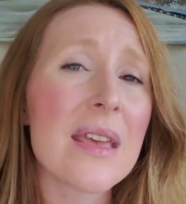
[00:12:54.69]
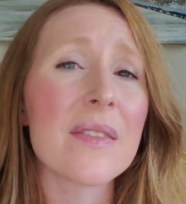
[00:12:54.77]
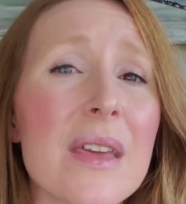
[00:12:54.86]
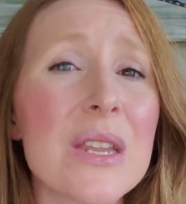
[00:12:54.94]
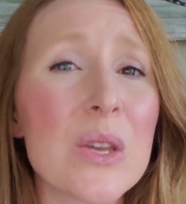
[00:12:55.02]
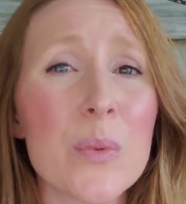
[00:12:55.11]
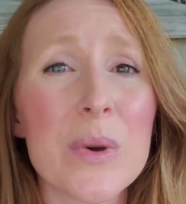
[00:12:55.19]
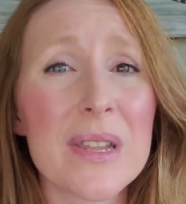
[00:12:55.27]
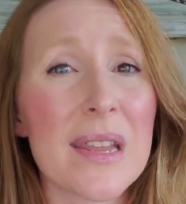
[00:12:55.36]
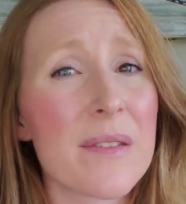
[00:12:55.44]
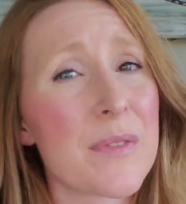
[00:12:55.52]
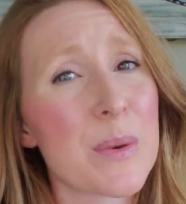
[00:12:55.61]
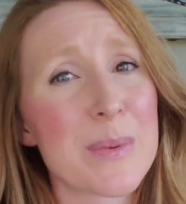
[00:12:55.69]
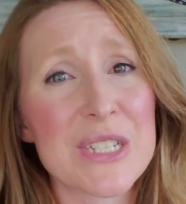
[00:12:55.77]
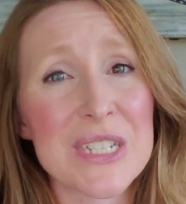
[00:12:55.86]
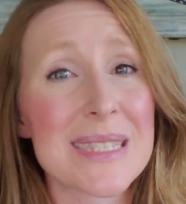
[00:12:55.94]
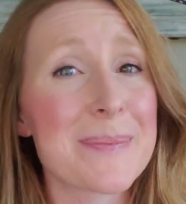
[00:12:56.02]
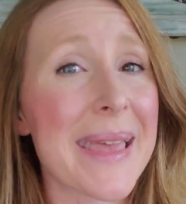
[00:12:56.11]
than you would if you would
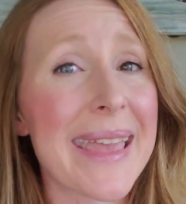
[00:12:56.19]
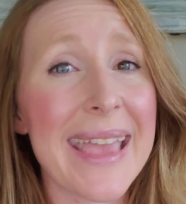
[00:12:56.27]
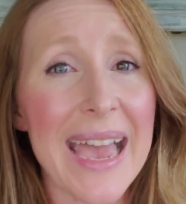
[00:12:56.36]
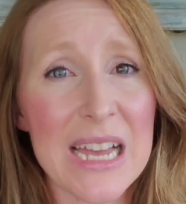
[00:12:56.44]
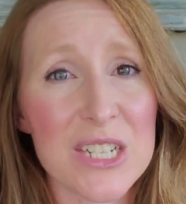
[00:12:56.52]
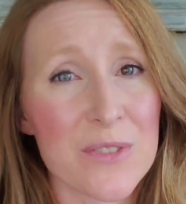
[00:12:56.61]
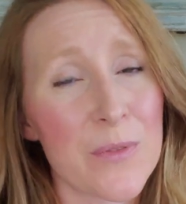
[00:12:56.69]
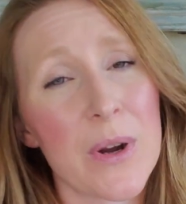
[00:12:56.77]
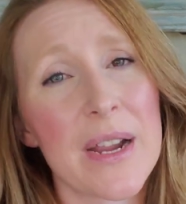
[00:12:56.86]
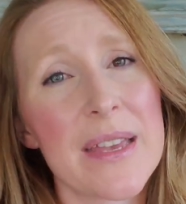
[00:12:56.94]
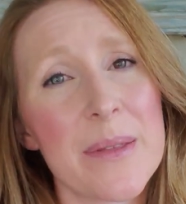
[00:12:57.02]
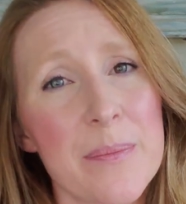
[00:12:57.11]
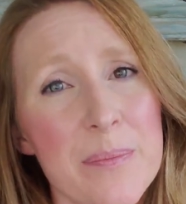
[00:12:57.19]
just pay cash for it.